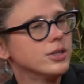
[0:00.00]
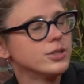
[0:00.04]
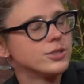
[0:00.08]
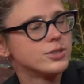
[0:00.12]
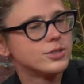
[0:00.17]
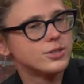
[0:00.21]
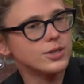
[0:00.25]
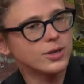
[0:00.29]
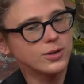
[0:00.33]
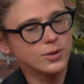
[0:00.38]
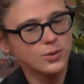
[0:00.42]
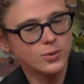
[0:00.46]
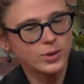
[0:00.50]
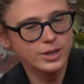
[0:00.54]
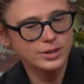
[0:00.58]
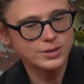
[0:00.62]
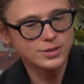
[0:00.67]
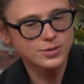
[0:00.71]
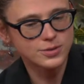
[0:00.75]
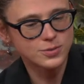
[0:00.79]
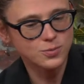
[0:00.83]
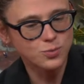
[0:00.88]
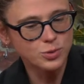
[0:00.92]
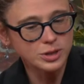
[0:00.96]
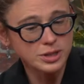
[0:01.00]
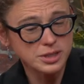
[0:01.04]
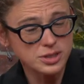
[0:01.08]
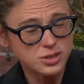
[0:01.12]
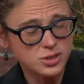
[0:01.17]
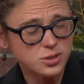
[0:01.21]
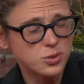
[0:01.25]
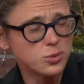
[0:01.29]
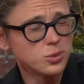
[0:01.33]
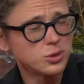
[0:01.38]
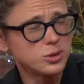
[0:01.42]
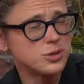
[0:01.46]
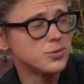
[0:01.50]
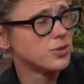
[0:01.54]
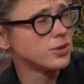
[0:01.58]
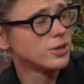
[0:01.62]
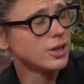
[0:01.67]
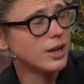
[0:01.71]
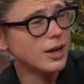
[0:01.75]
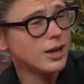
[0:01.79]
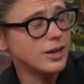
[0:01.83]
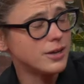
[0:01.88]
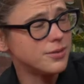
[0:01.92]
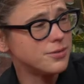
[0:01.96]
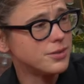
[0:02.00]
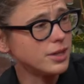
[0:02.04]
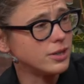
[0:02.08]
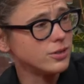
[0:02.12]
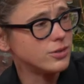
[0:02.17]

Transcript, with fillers: So it's really tools for life that